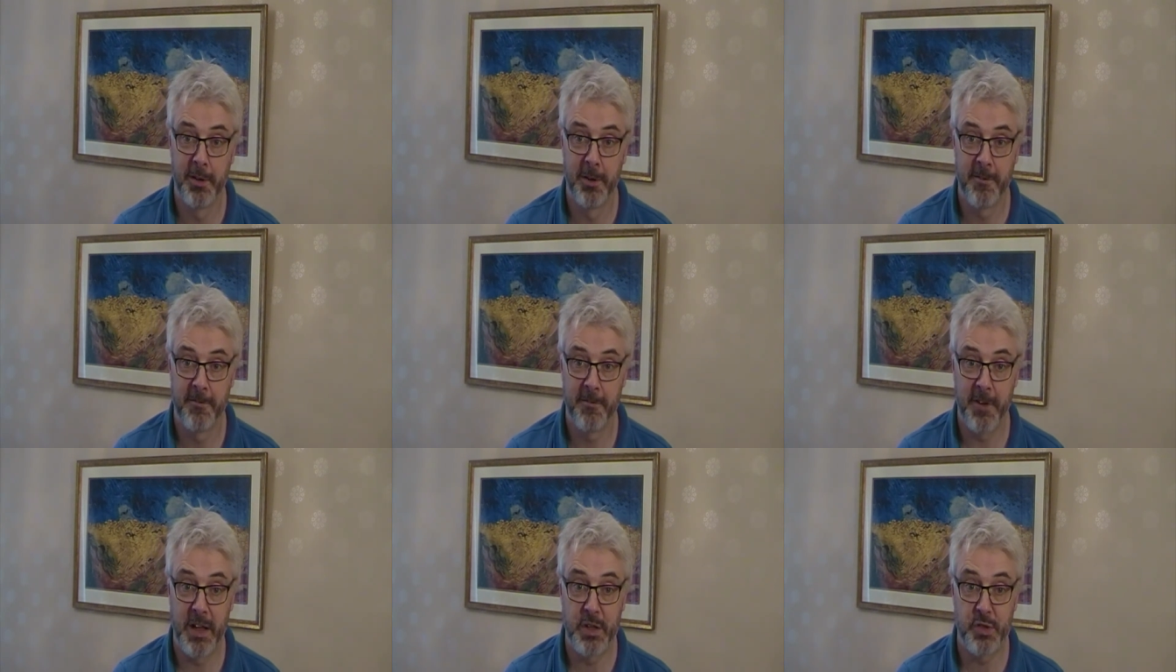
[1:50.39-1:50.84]

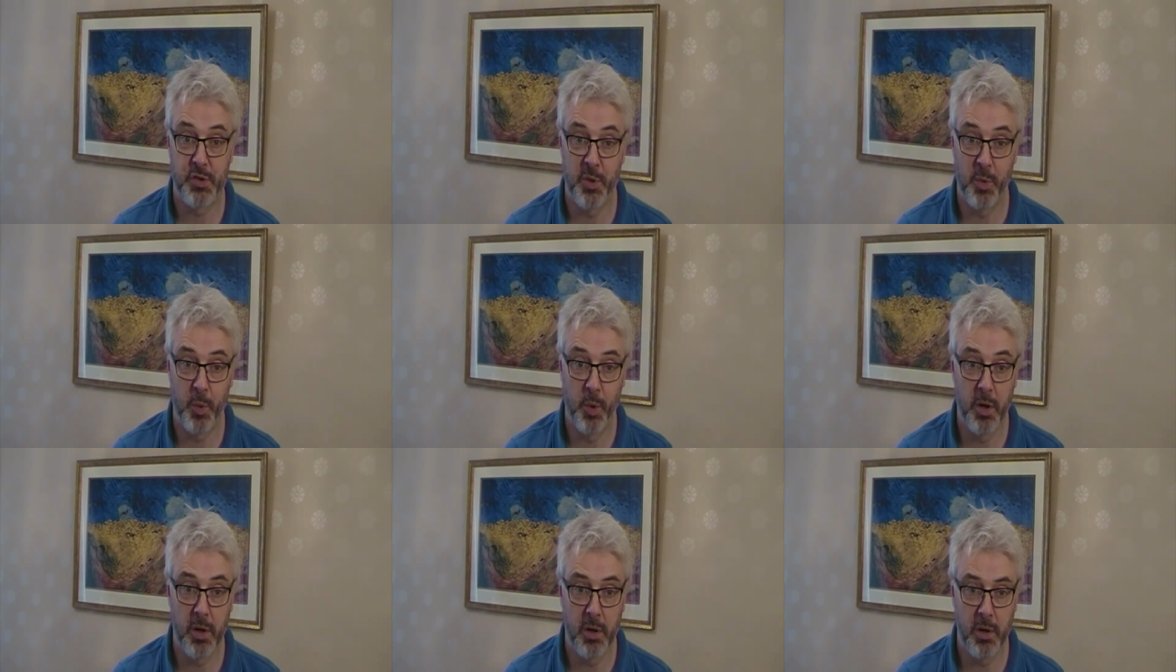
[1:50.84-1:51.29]
factory
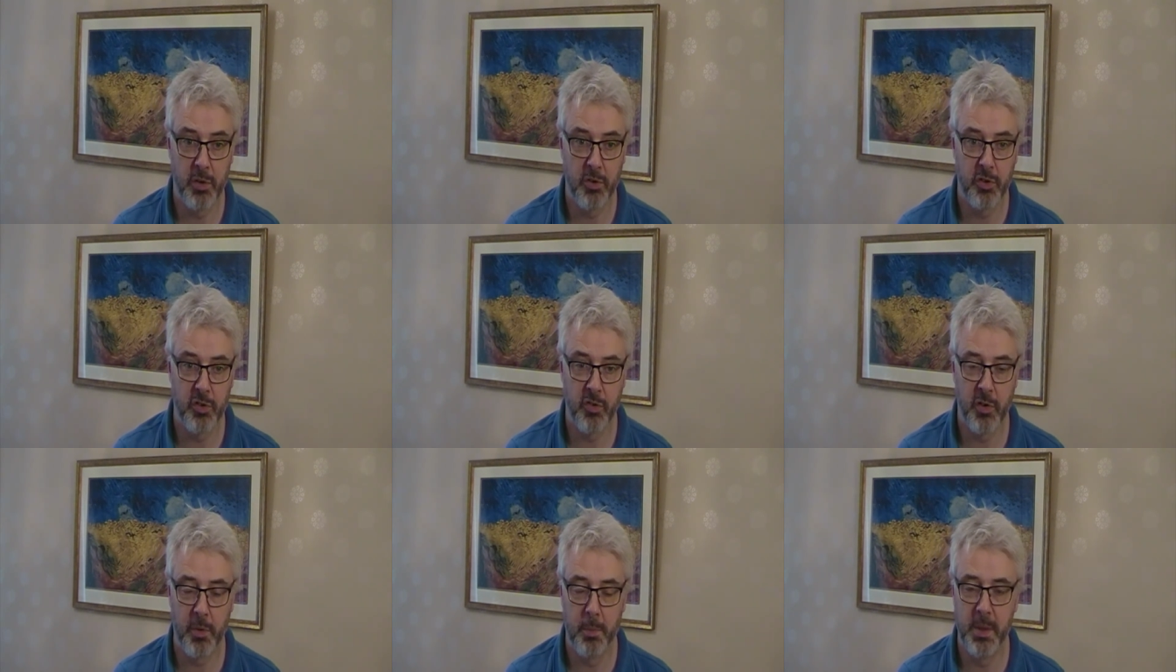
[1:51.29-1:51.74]

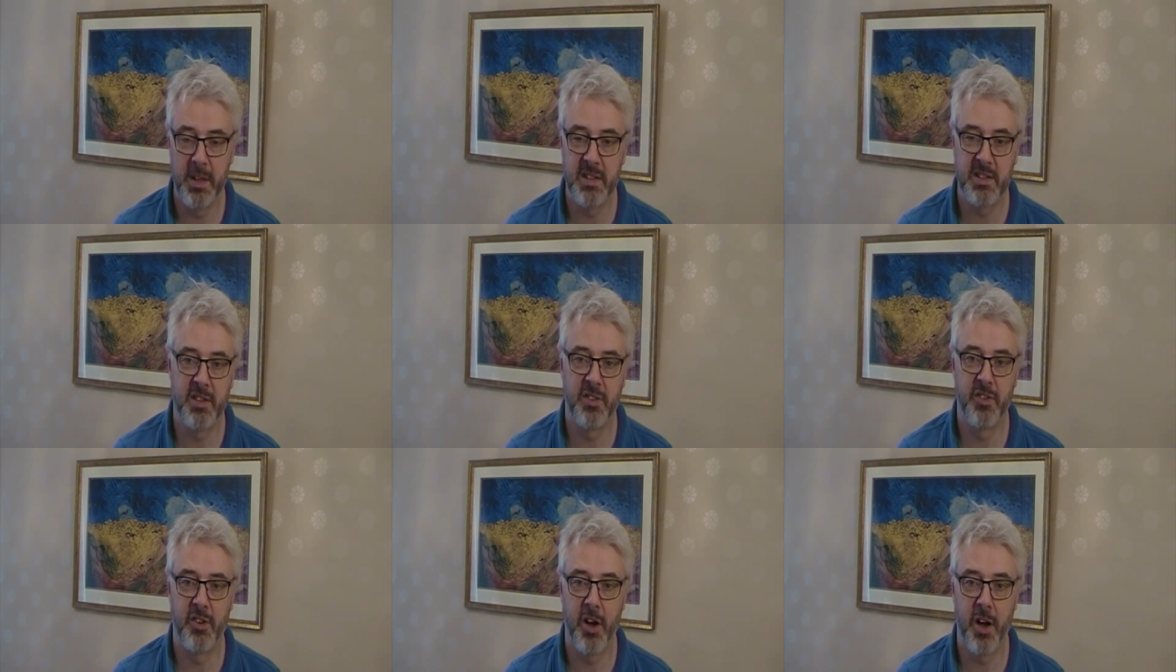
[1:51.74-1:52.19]
workers for
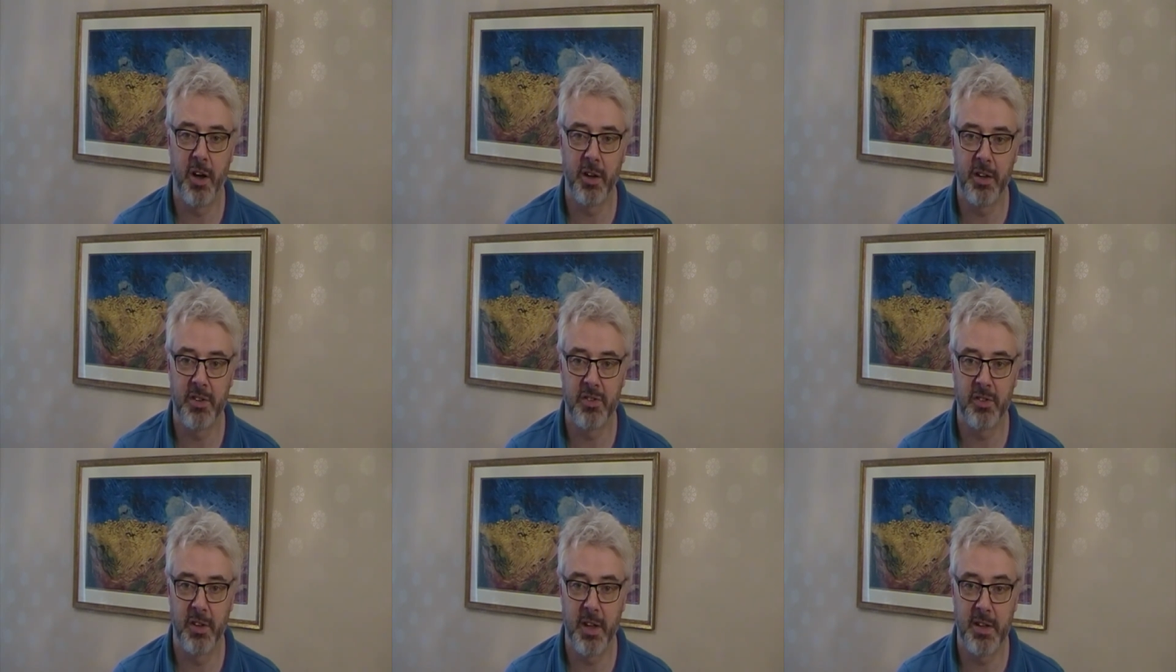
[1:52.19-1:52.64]
meeting
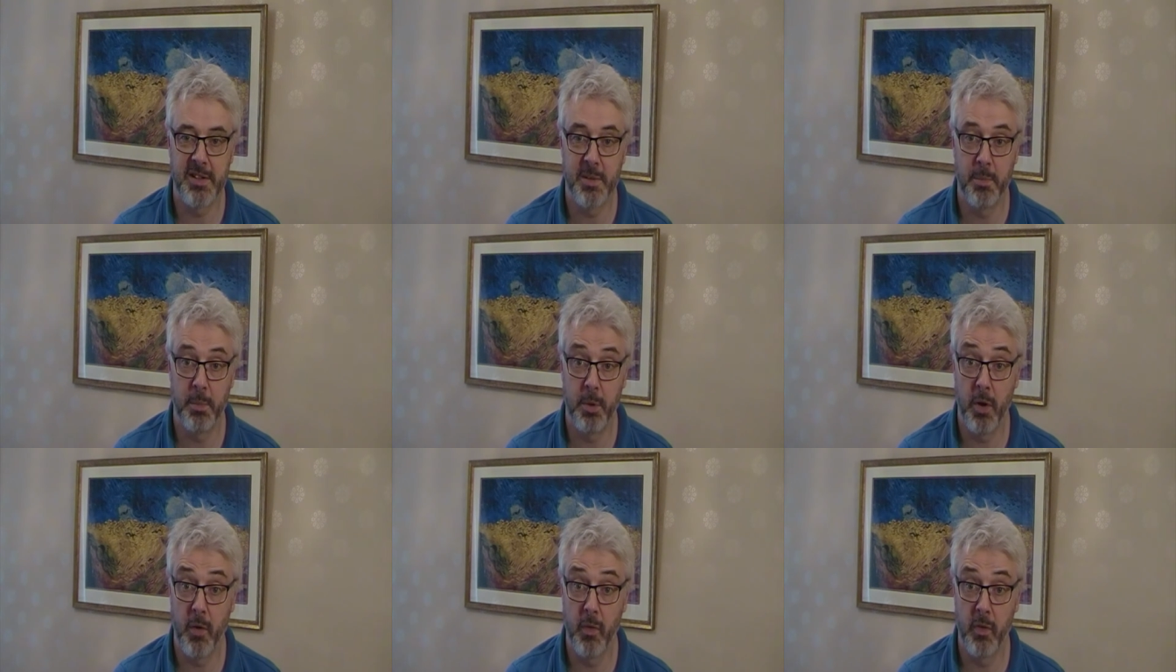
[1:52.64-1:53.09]
targets and
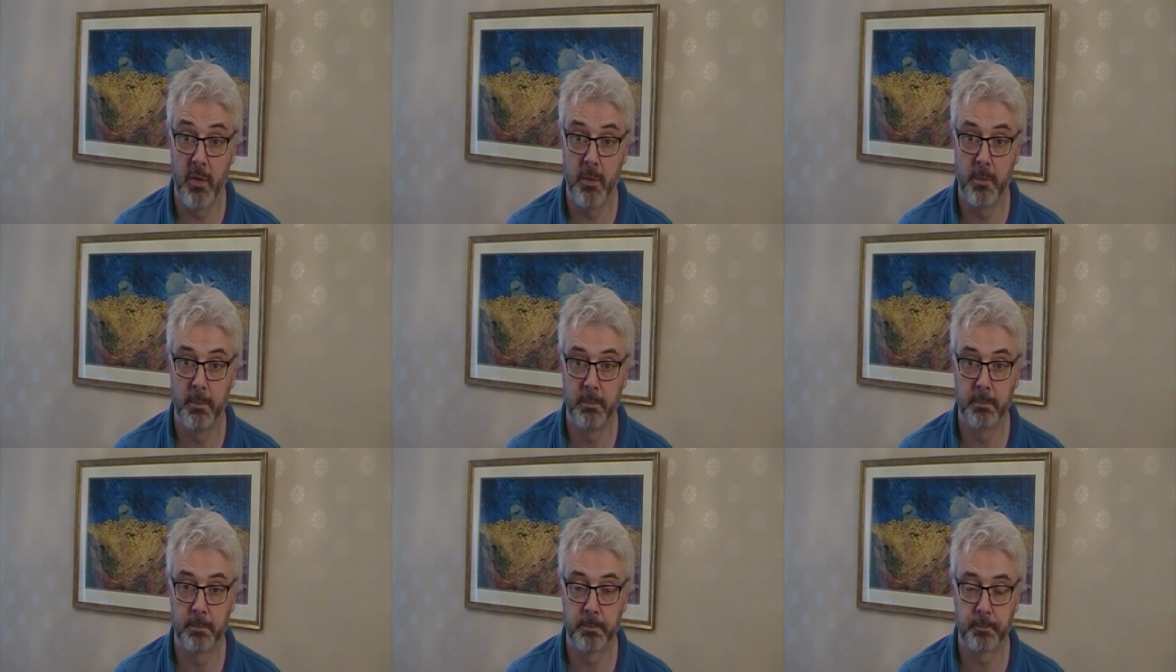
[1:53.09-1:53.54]
getting beyond them.